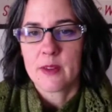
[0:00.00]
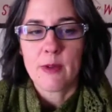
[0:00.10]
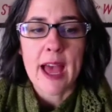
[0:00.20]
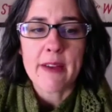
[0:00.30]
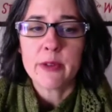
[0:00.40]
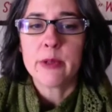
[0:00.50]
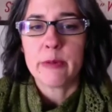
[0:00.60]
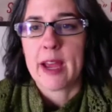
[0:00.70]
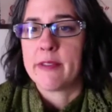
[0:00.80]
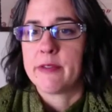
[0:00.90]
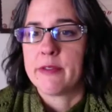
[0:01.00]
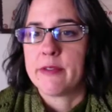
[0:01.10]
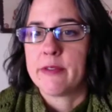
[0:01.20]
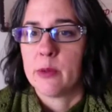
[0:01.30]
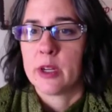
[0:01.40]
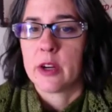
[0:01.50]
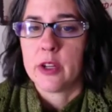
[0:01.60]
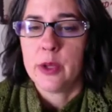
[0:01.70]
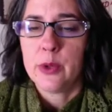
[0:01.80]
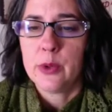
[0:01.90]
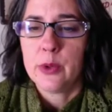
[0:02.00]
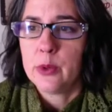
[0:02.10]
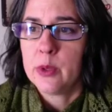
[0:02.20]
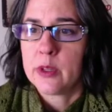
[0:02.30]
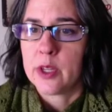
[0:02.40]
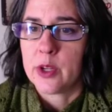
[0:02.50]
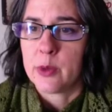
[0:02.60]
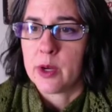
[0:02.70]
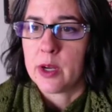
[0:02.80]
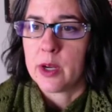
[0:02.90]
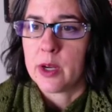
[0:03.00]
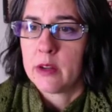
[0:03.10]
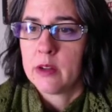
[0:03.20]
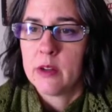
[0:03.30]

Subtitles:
Ravelry, where are you? Here you are.